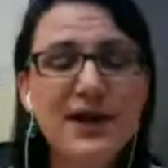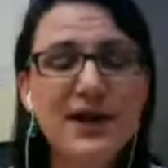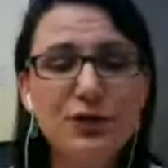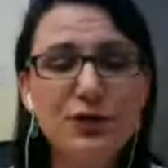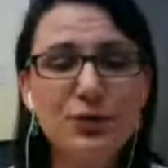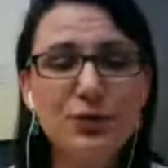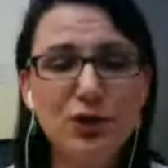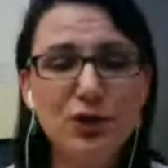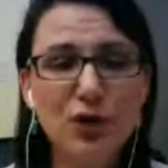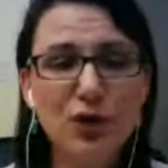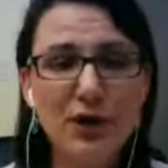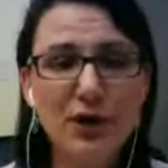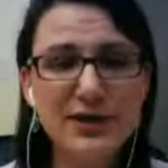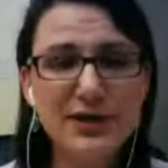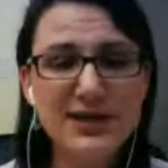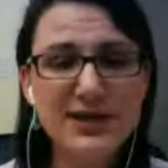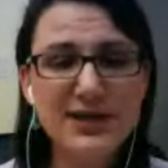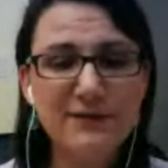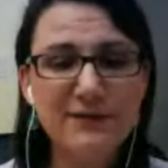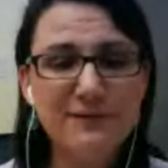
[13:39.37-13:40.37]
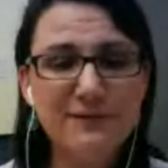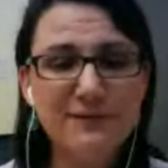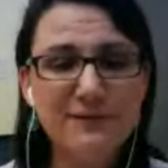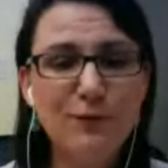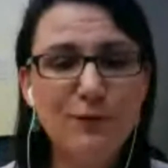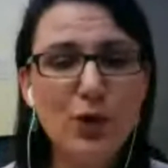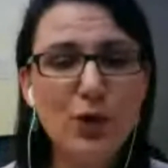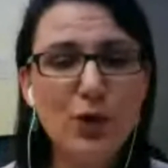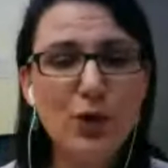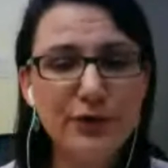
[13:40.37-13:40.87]
if this is valuable
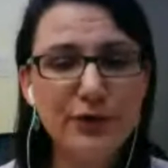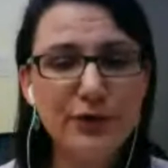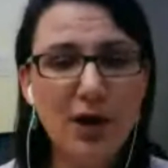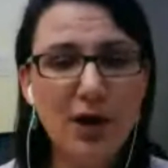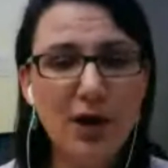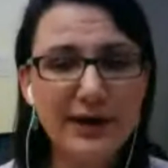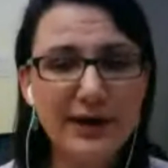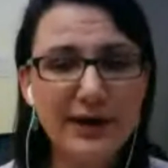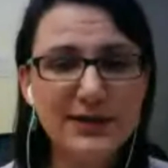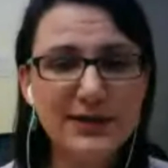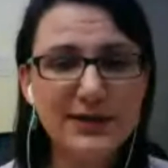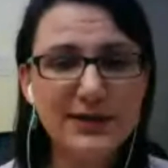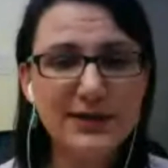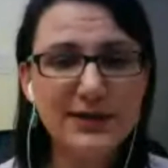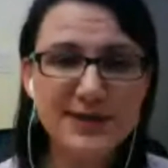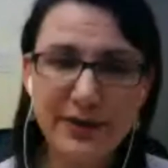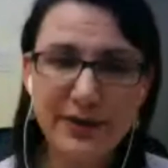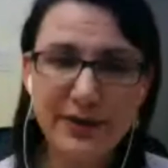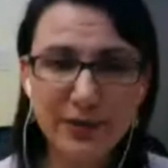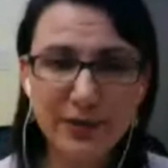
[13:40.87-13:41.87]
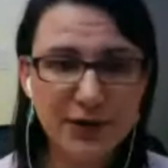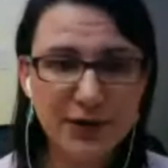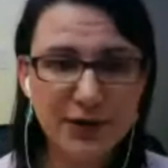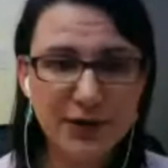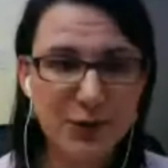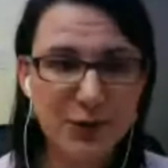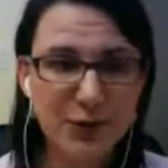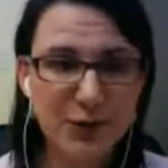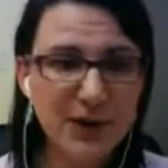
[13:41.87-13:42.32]
content for your audience,